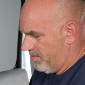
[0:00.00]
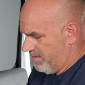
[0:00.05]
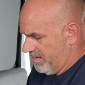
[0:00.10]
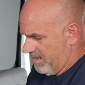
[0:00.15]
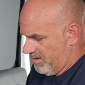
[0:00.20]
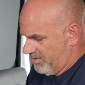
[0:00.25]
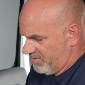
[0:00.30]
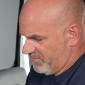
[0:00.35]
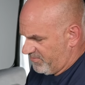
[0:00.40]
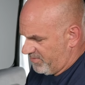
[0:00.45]

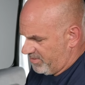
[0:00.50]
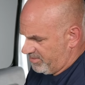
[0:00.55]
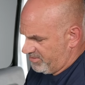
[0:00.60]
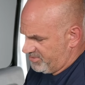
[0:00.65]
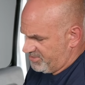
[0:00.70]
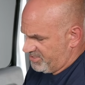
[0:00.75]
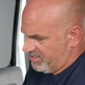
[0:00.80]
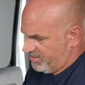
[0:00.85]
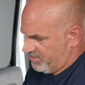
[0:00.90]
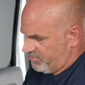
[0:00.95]
Now as far
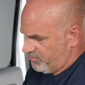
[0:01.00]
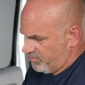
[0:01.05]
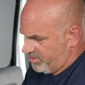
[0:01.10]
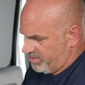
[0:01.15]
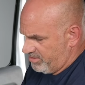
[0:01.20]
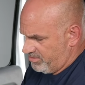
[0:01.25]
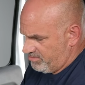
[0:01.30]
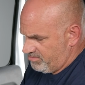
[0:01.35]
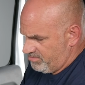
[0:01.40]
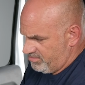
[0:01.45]
as our
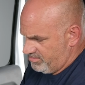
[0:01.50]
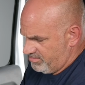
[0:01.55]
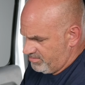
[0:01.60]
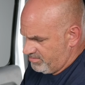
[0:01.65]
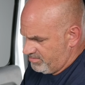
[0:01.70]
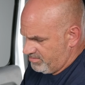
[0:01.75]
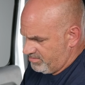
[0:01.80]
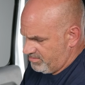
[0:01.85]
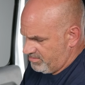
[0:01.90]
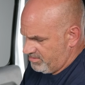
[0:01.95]
grill,
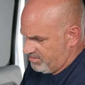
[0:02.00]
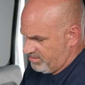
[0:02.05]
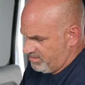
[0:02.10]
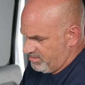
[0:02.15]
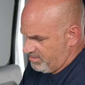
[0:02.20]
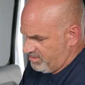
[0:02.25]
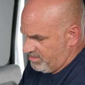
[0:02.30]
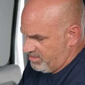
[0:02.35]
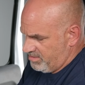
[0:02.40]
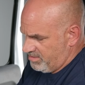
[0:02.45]

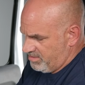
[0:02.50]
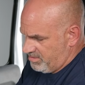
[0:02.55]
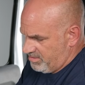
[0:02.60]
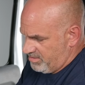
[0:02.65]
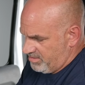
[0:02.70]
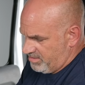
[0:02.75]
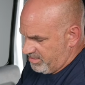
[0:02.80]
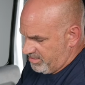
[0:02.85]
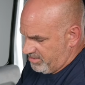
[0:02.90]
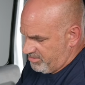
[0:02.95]

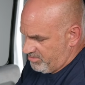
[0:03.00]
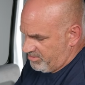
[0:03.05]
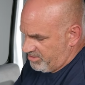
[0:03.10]
it'll